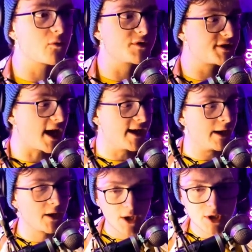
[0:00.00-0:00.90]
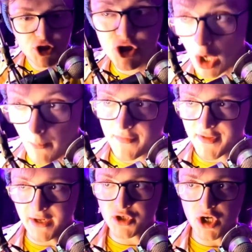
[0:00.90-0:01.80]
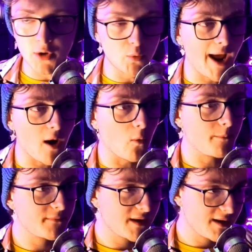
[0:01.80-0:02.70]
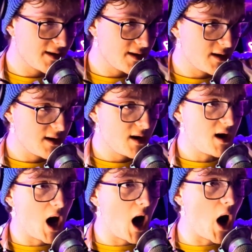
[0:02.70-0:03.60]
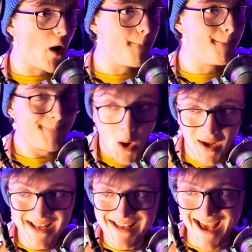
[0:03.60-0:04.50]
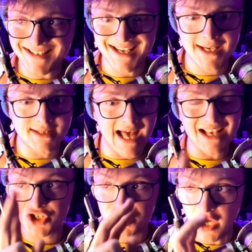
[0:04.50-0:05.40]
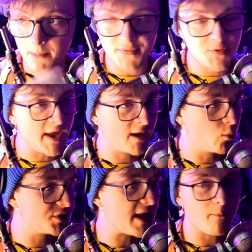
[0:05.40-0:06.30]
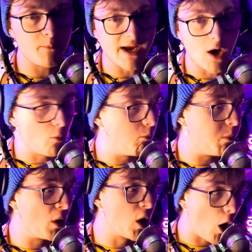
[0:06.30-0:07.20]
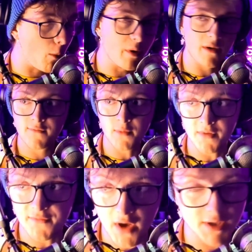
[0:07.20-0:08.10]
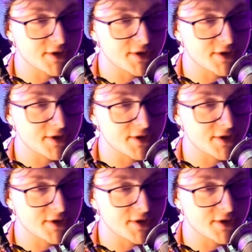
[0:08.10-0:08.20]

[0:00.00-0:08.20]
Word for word: was saying something tunneled out. My guess is that something was that big old blob from the first